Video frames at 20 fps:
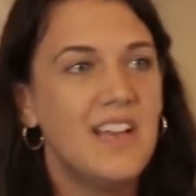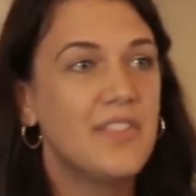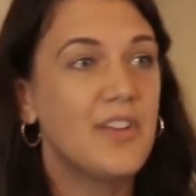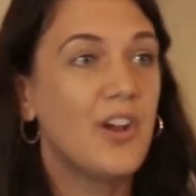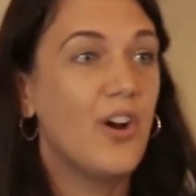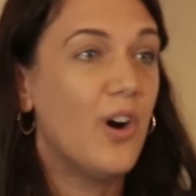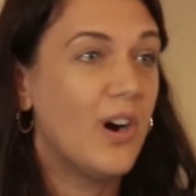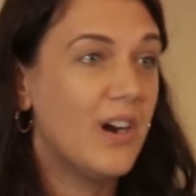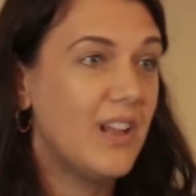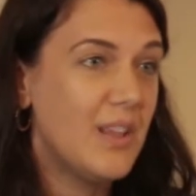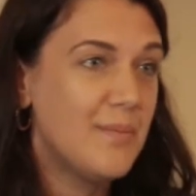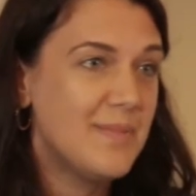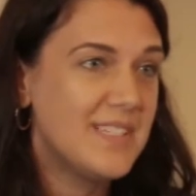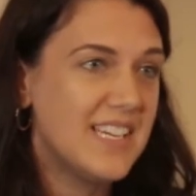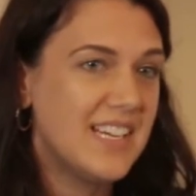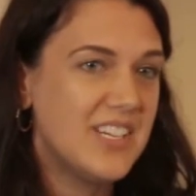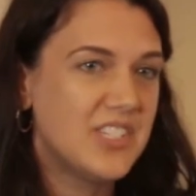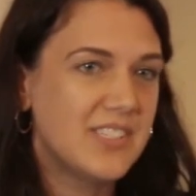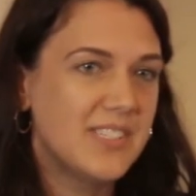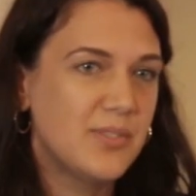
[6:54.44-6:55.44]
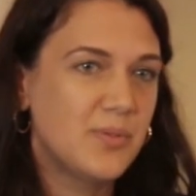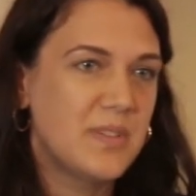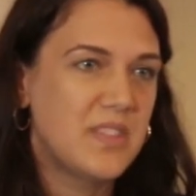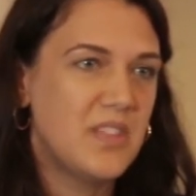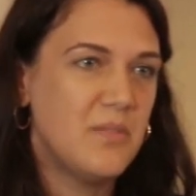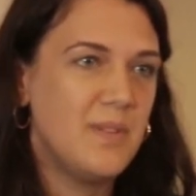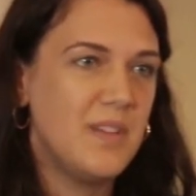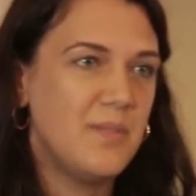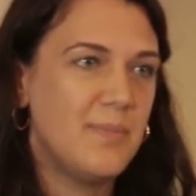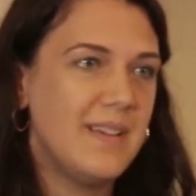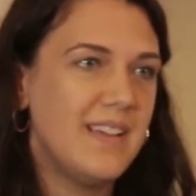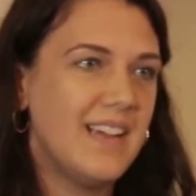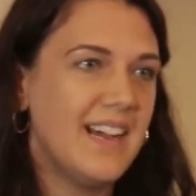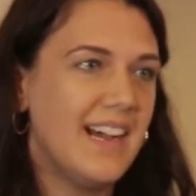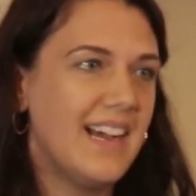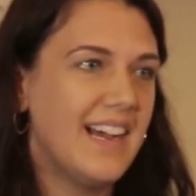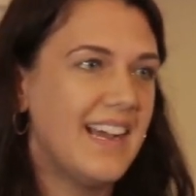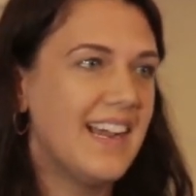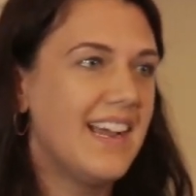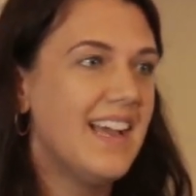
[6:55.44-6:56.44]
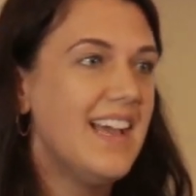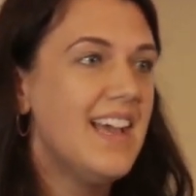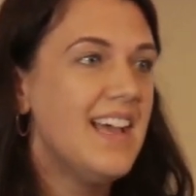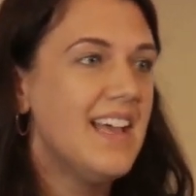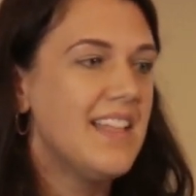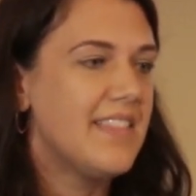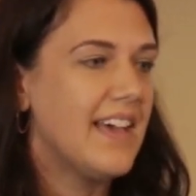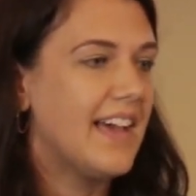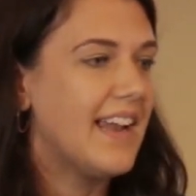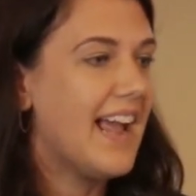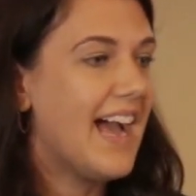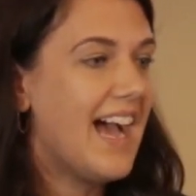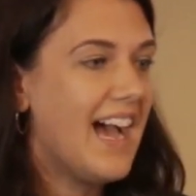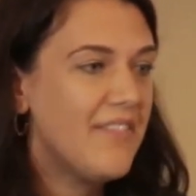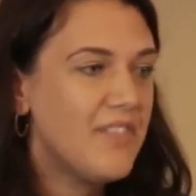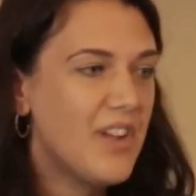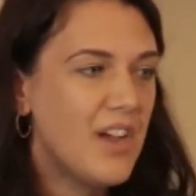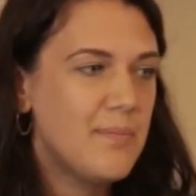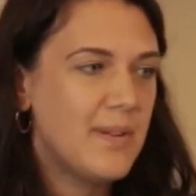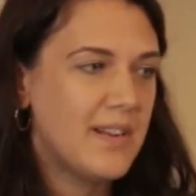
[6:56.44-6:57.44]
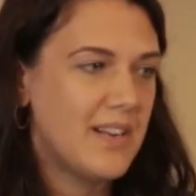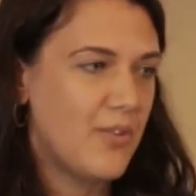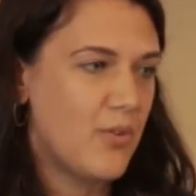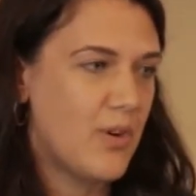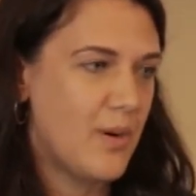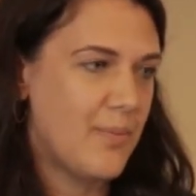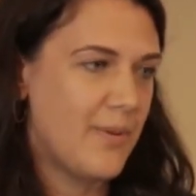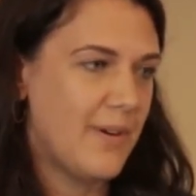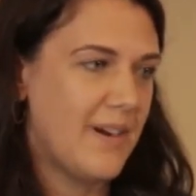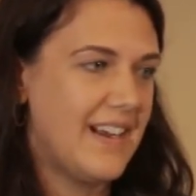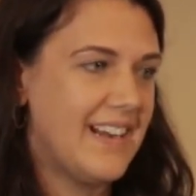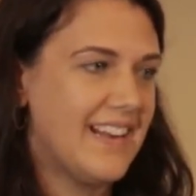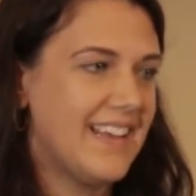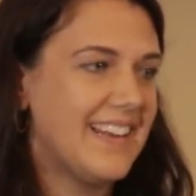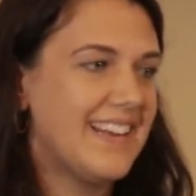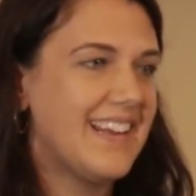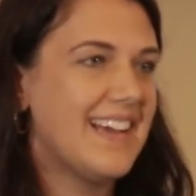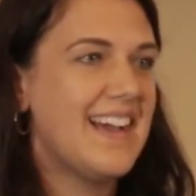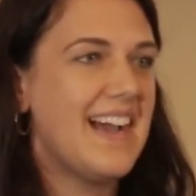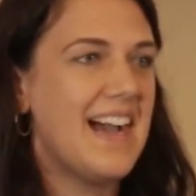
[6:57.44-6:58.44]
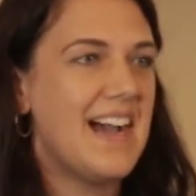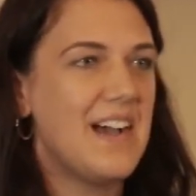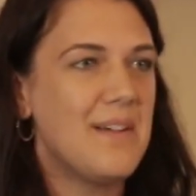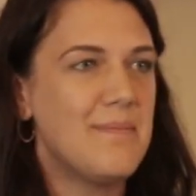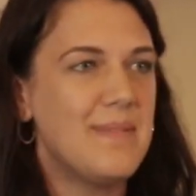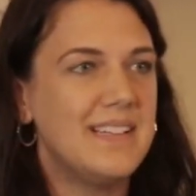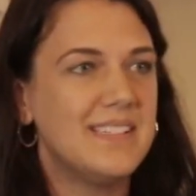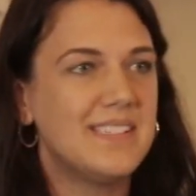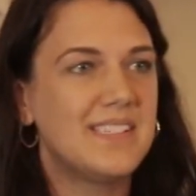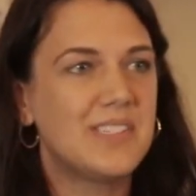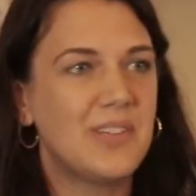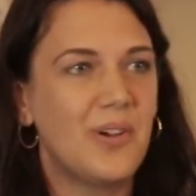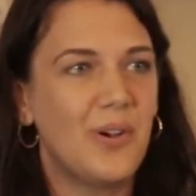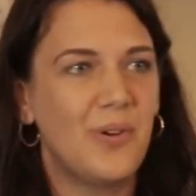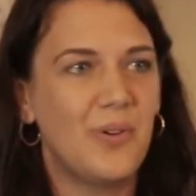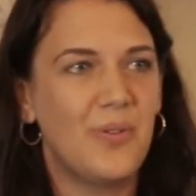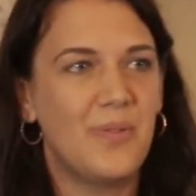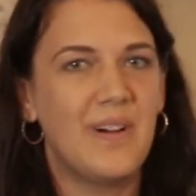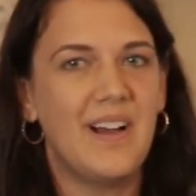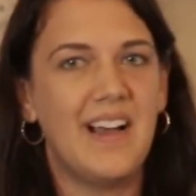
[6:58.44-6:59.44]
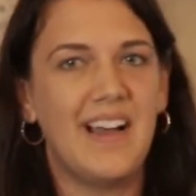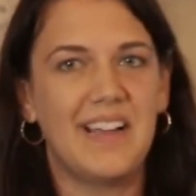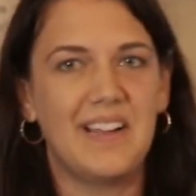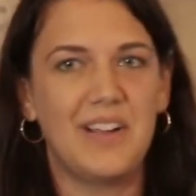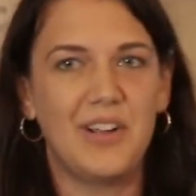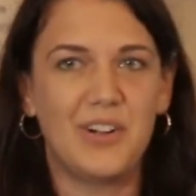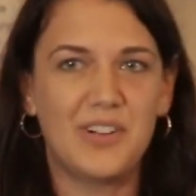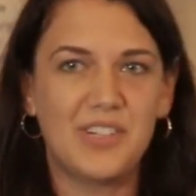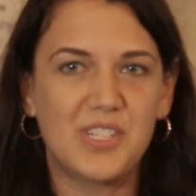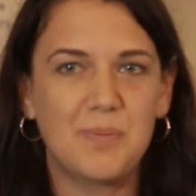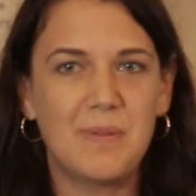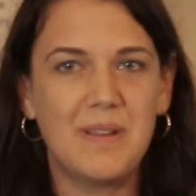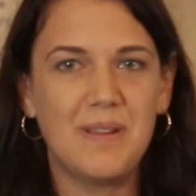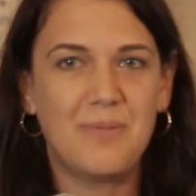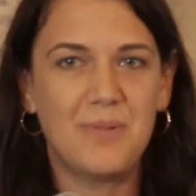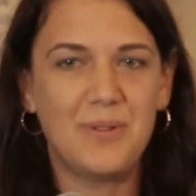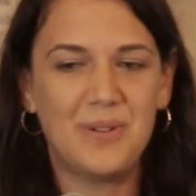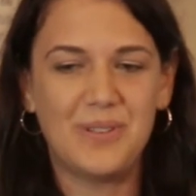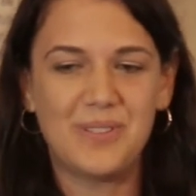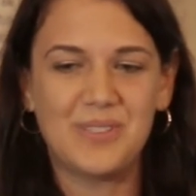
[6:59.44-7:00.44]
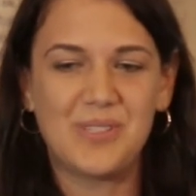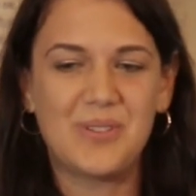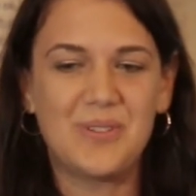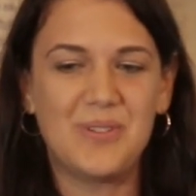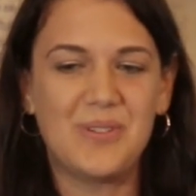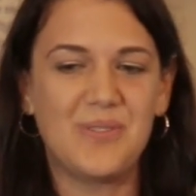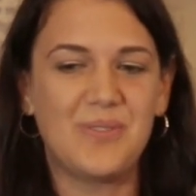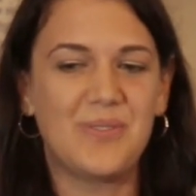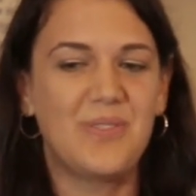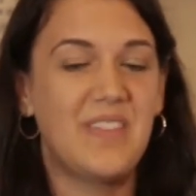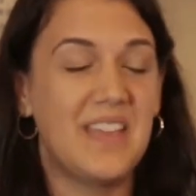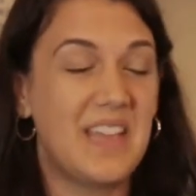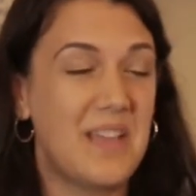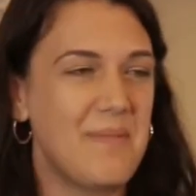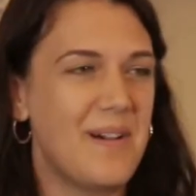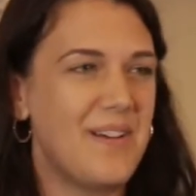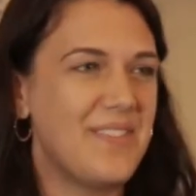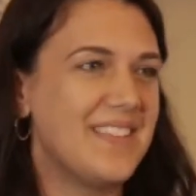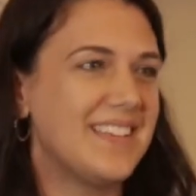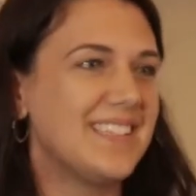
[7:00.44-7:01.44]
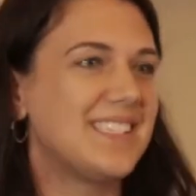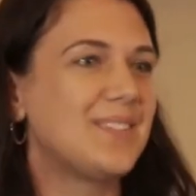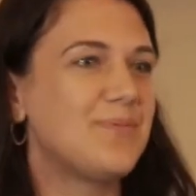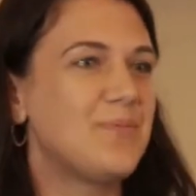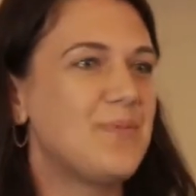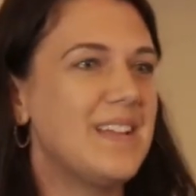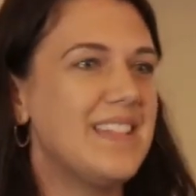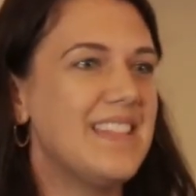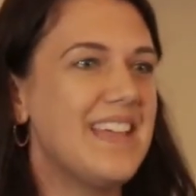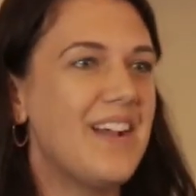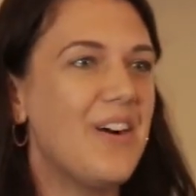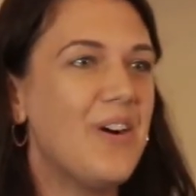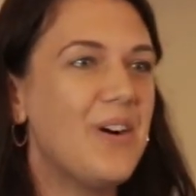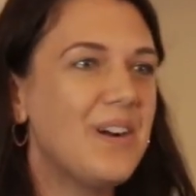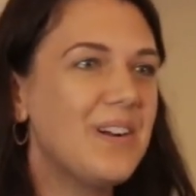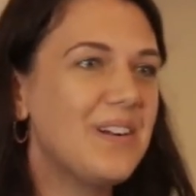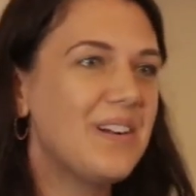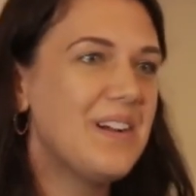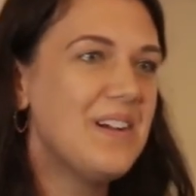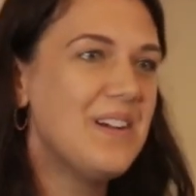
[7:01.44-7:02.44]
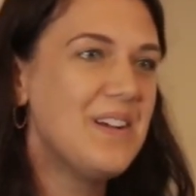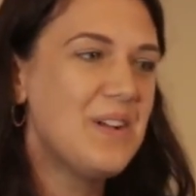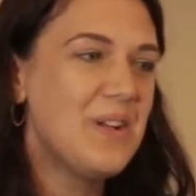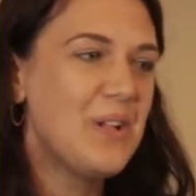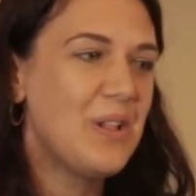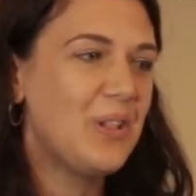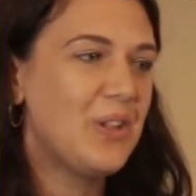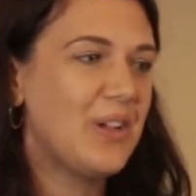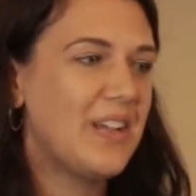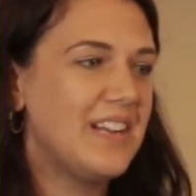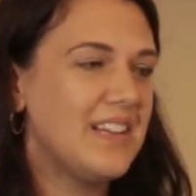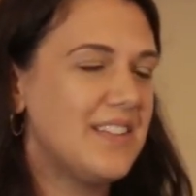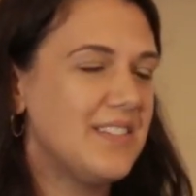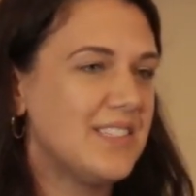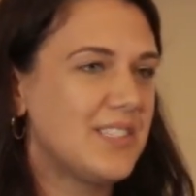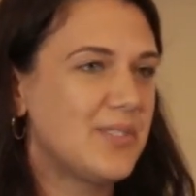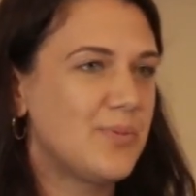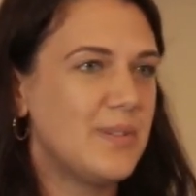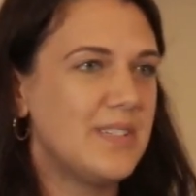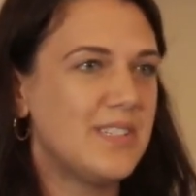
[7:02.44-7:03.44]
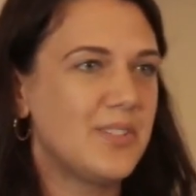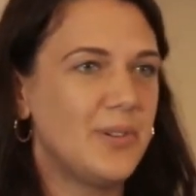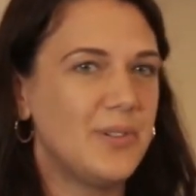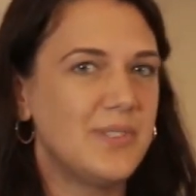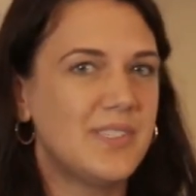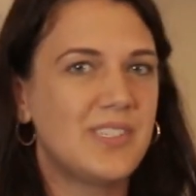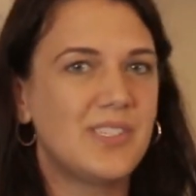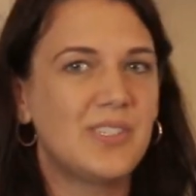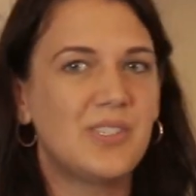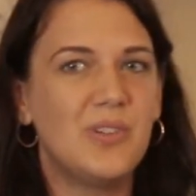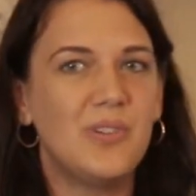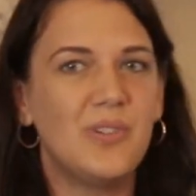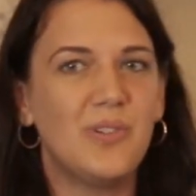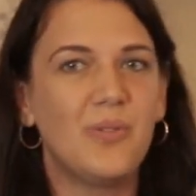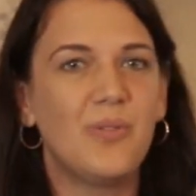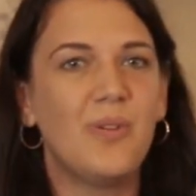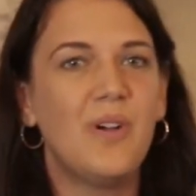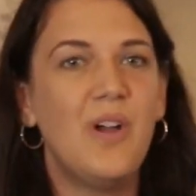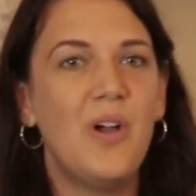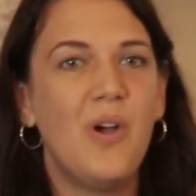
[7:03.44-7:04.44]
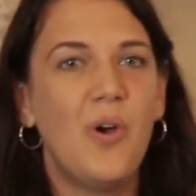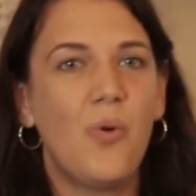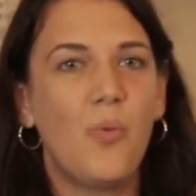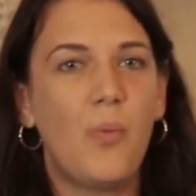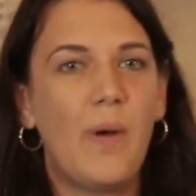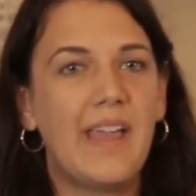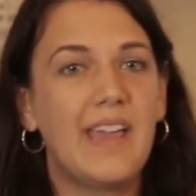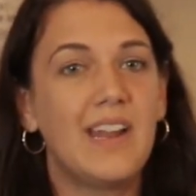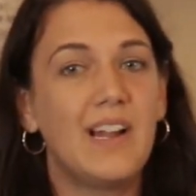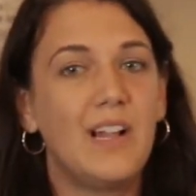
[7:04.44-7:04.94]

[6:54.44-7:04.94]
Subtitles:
There are limitations with the BPI that have not been incorporated, and so I urge people to think about this when they are looking at these results to weigh